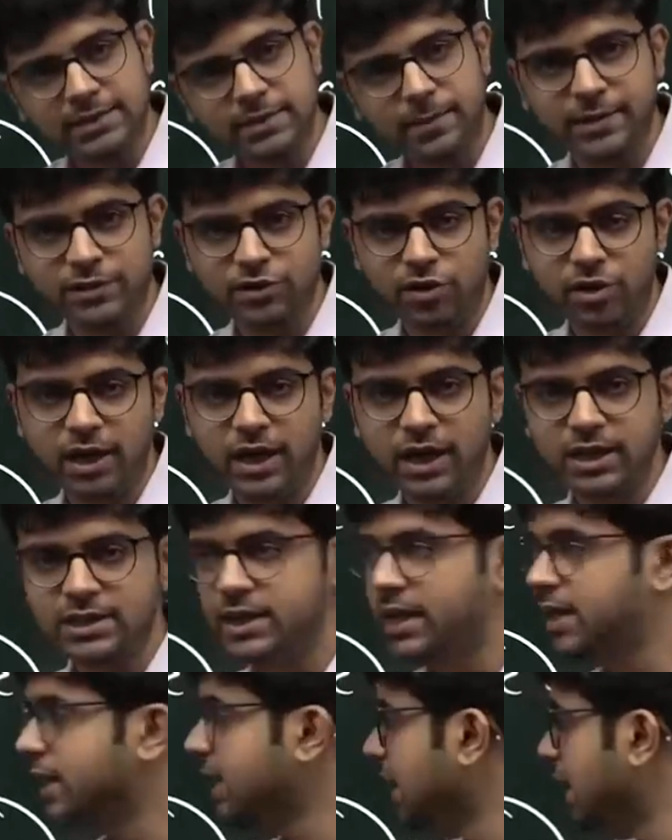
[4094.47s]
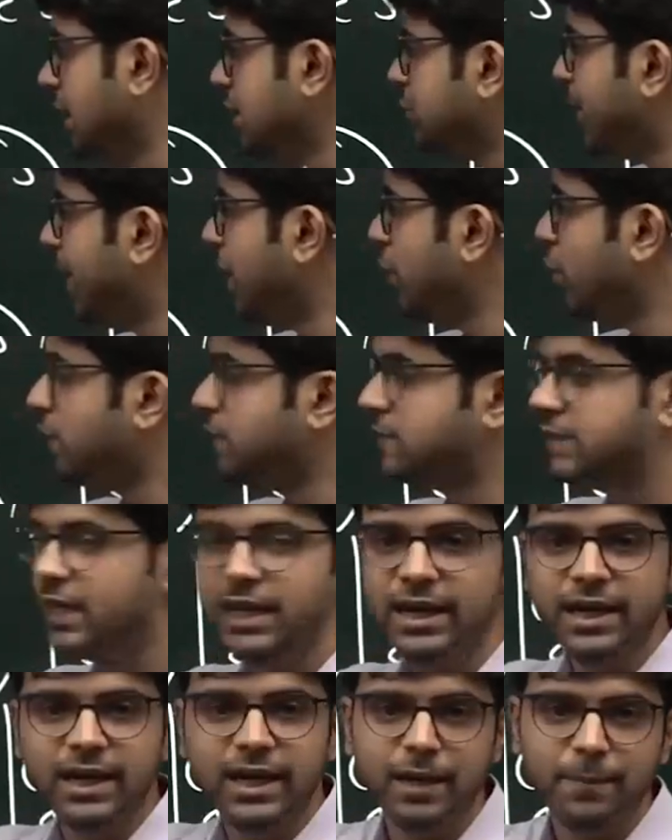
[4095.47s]
majority share in spite of
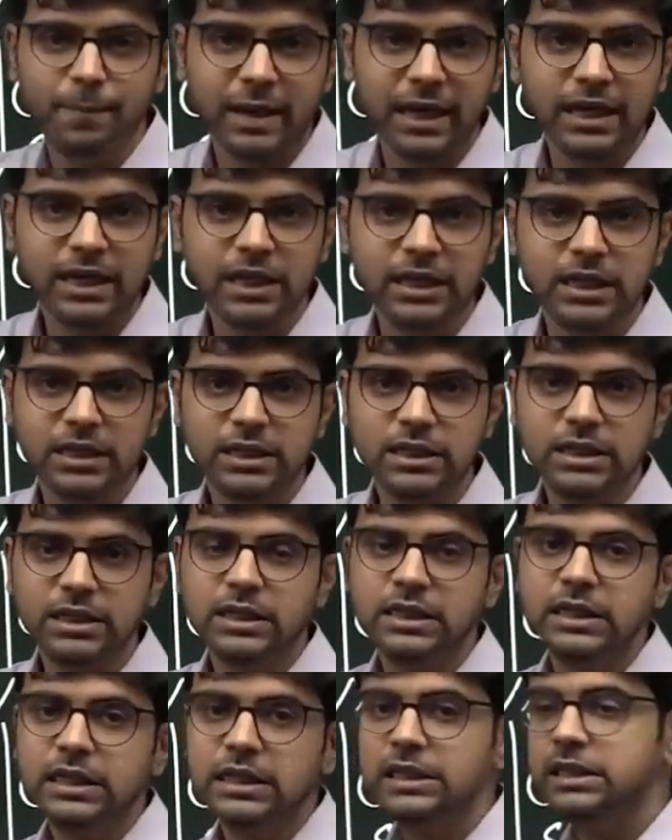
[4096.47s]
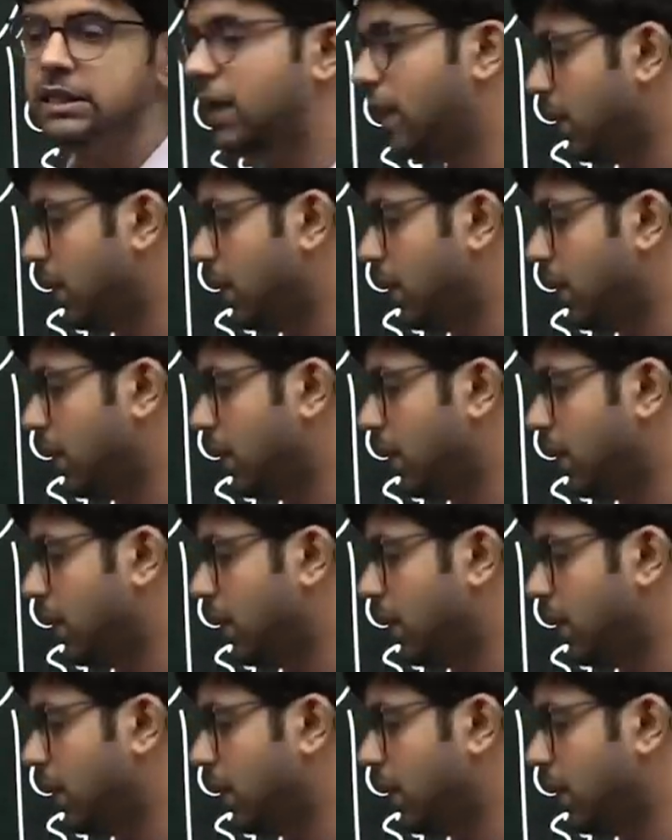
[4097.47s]
selling and buying. Here,